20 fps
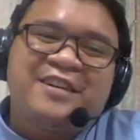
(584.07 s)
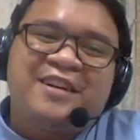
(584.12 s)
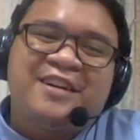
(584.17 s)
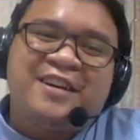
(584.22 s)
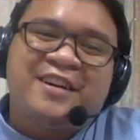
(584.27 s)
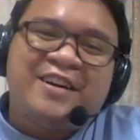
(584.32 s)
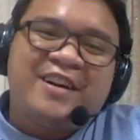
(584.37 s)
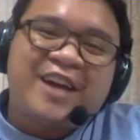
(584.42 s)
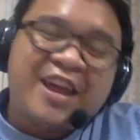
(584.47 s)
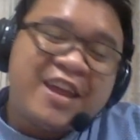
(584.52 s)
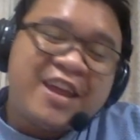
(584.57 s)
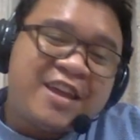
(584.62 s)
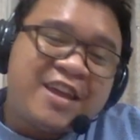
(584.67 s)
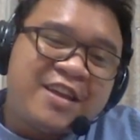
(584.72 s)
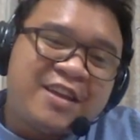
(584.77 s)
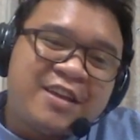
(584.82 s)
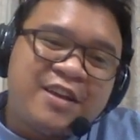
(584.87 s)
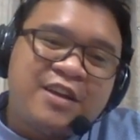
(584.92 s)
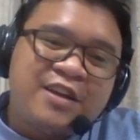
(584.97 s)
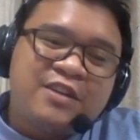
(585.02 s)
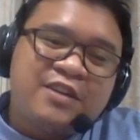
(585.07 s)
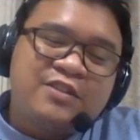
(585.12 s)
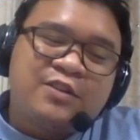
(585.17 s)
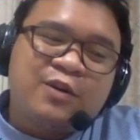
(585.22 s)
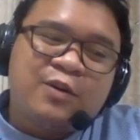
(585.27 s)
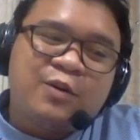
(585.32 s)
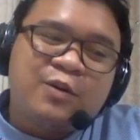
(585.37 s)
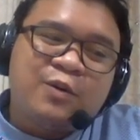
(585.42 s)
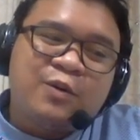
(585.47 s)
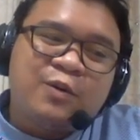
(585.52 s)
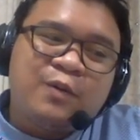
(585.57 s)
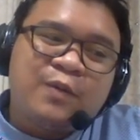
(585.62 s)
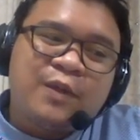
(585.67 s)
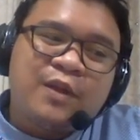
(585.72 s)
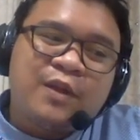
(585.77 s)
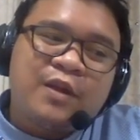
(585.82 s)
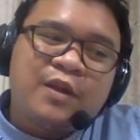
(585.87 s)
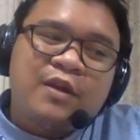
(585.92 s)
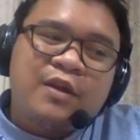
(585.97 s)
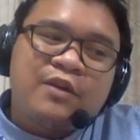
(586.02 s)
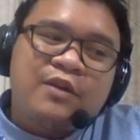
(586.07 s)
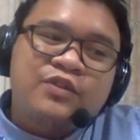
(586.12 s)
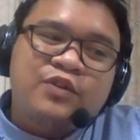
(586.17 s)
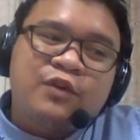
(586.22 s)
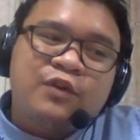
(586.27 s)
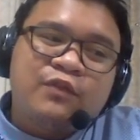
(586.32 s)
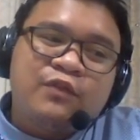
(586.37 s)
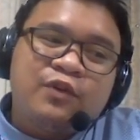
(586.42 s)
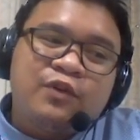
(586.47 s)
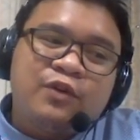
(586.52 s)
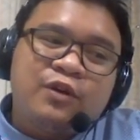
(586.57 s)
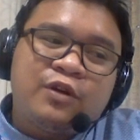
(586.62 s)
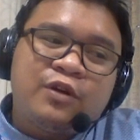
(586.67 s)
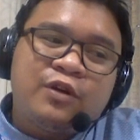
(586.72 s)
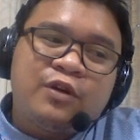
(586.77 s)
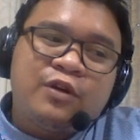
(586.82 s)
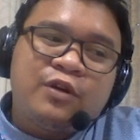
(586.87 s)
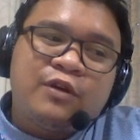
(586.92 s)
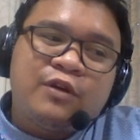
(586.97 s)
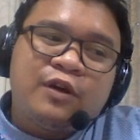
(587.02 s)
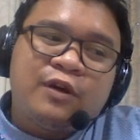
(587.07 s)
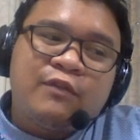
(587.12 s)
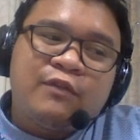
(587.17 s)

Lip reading: Okay? So for